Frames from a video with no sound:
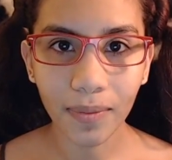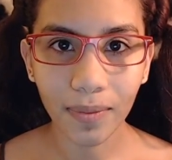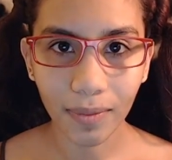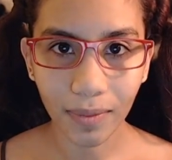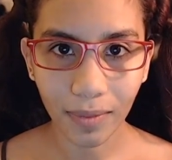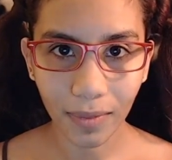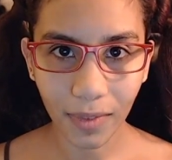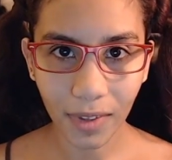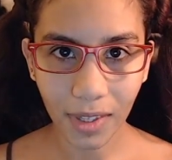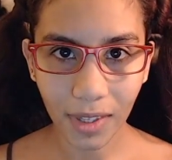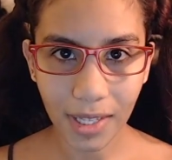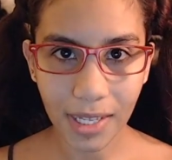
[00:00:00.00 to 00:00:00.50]

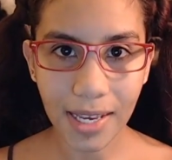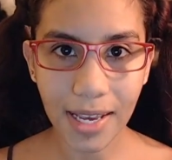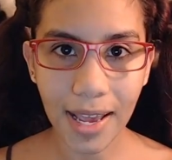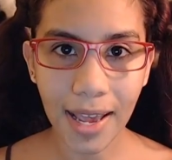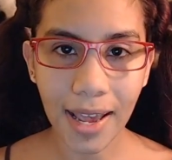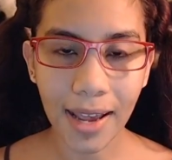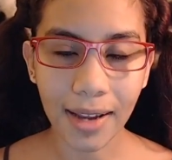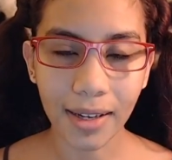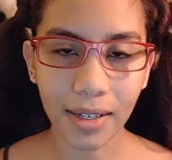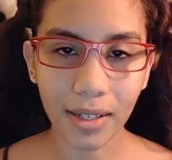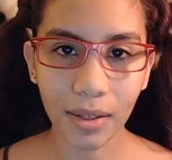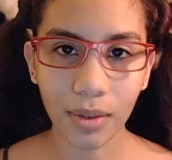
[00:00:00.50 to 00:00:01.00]
the
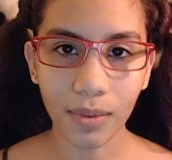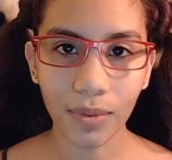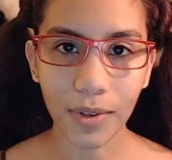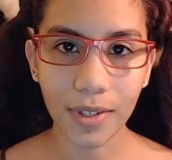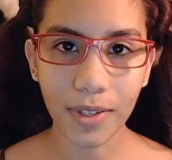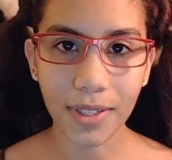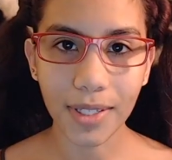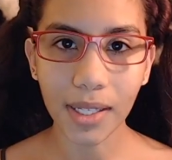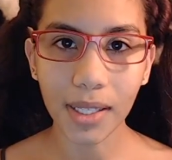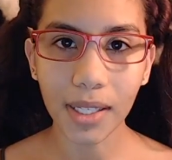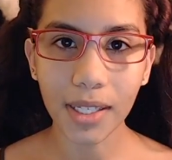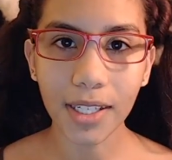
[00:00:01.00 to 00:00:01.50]
act of
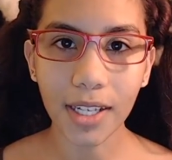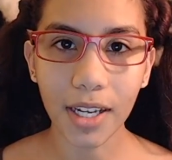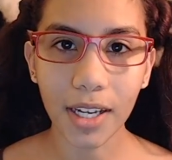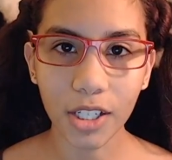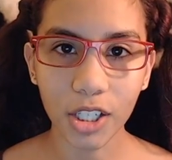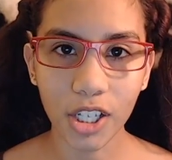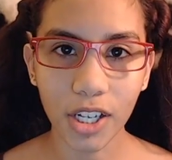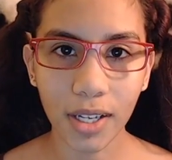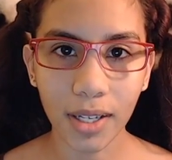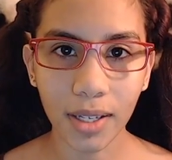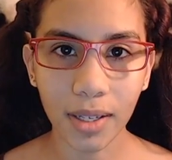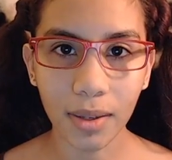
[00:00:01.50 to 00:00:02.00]
physically
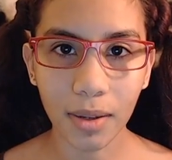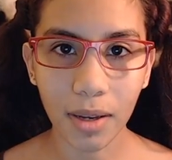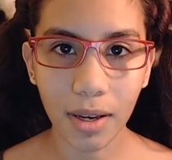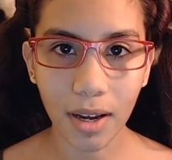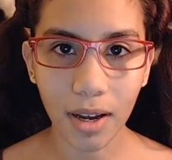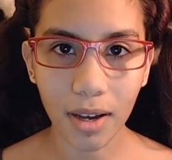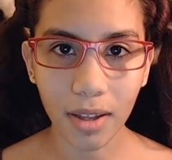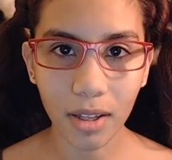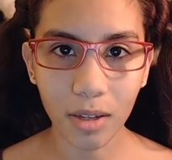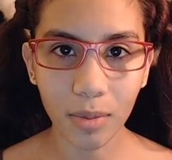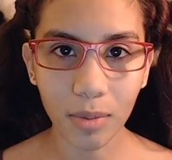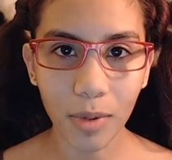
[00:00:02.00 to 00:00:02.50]
touching
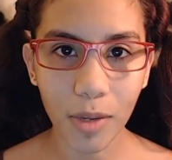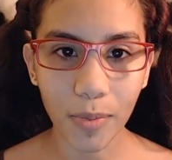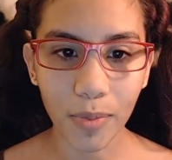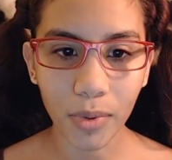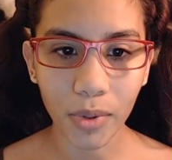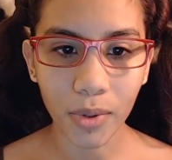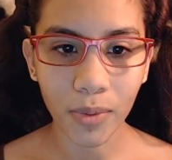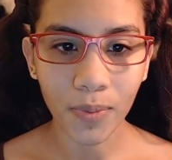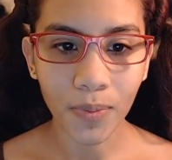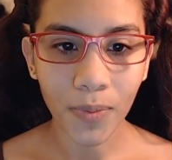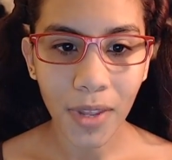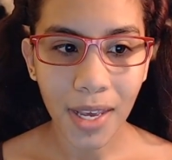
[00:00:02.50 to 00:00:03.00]
other
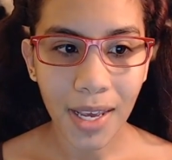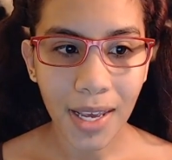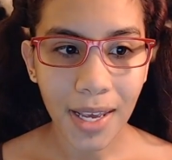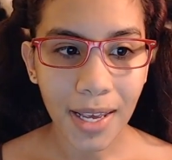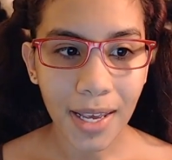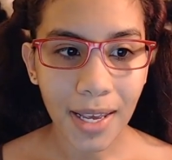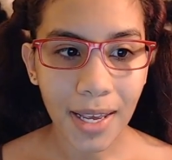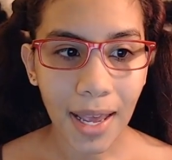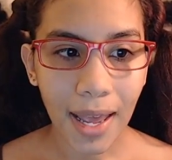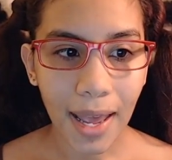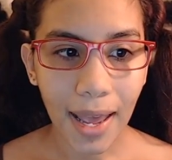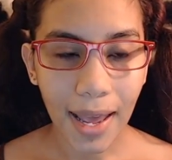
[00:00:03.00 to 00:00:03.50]
people,
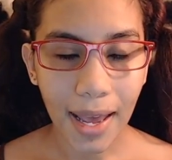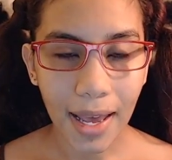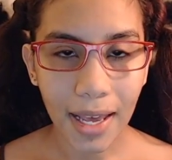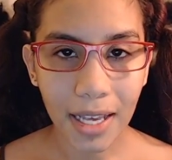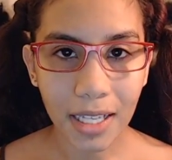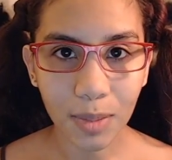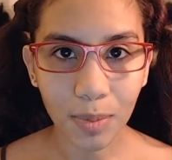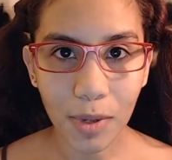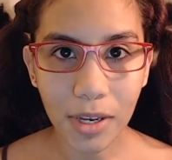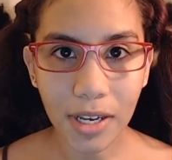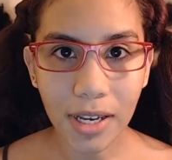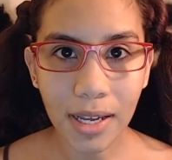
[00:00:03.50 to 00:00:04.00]
has
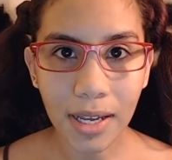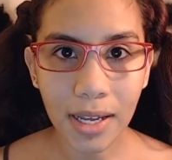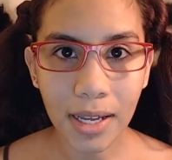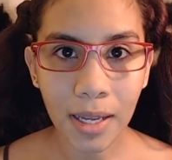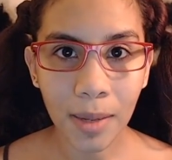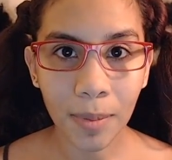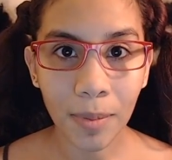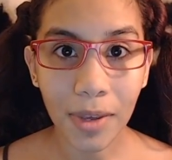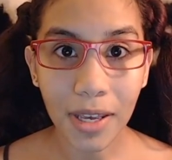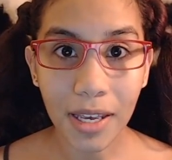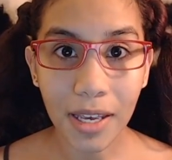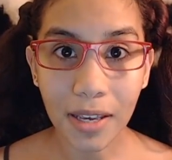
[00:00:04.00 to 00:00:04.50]
become
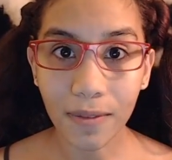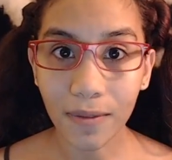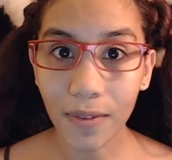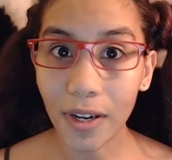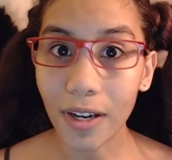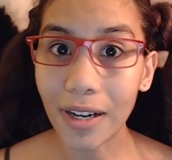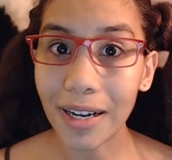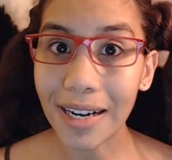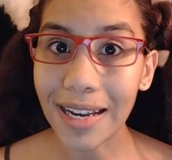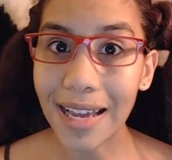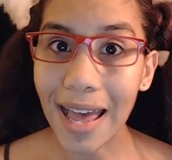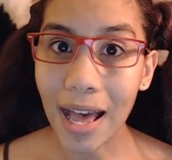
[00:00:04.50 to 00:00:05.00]
a
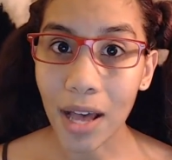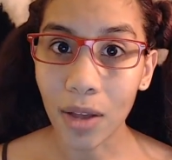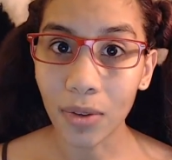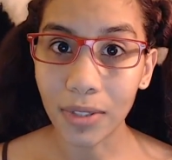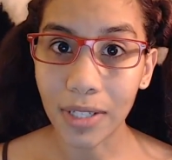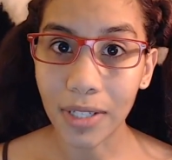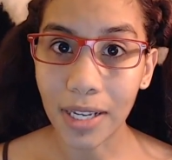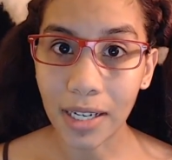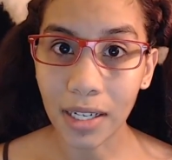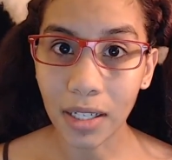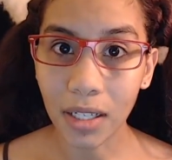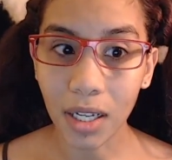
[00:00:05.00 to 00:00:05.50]
very
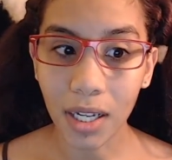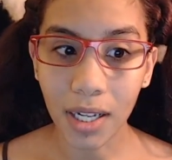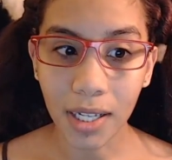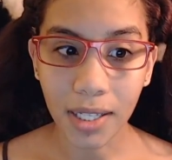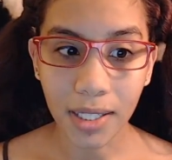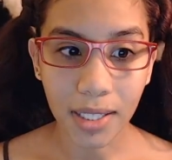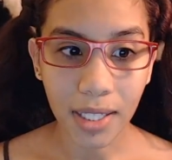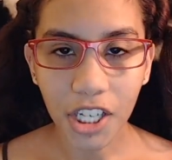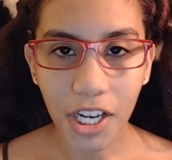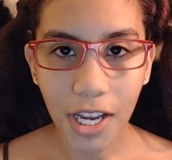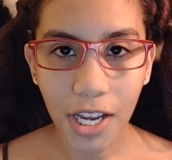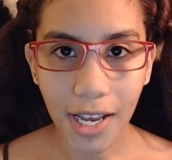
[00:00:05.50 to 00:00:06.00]
outdated
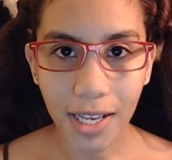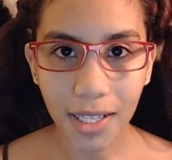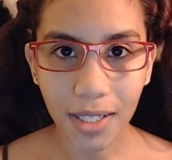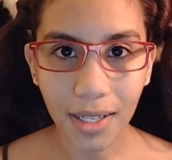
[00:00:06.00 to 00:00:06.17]
concept.